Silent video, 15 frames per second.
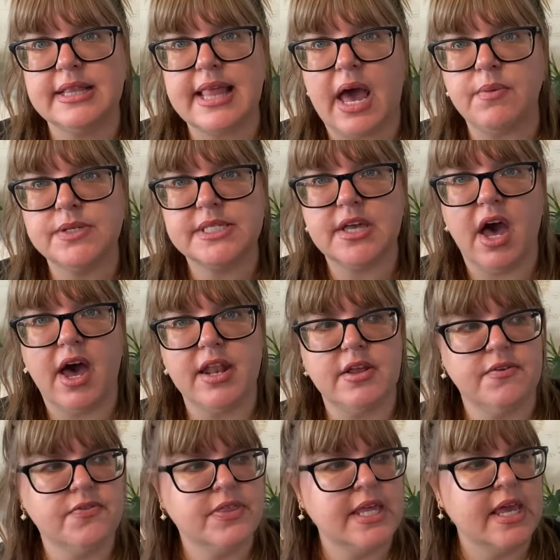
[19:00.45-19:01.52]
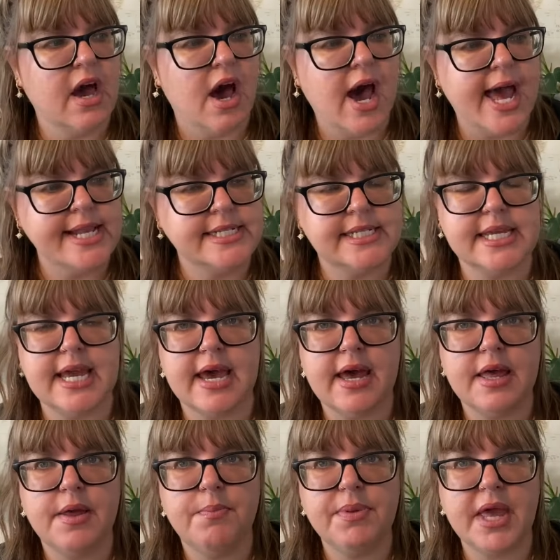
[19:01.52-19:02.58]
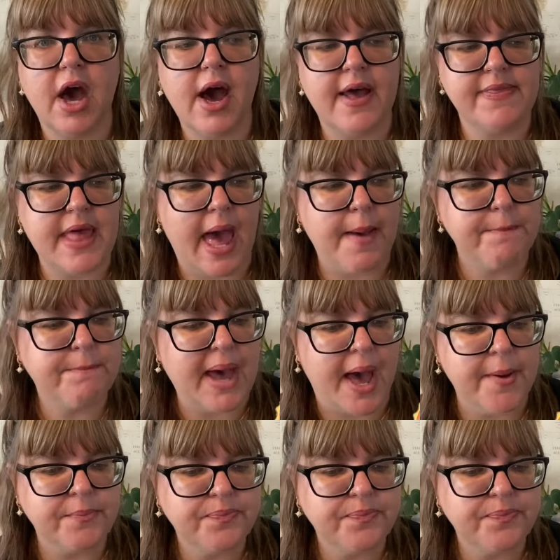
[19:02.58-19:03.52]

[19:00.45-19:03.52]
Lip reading: That was kind of the idea behind that. But